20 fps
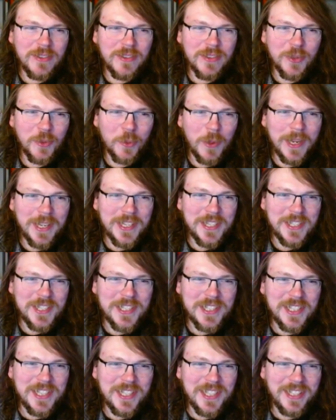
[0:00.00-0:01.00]

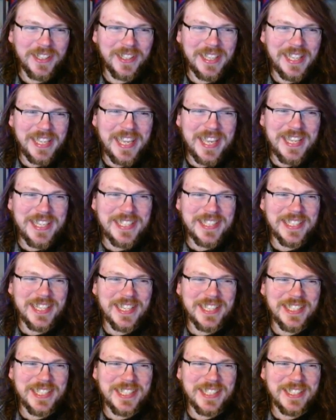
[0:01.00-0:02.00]
twice. Like he's
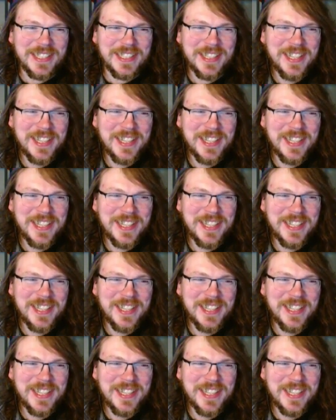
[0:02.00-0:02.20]
such a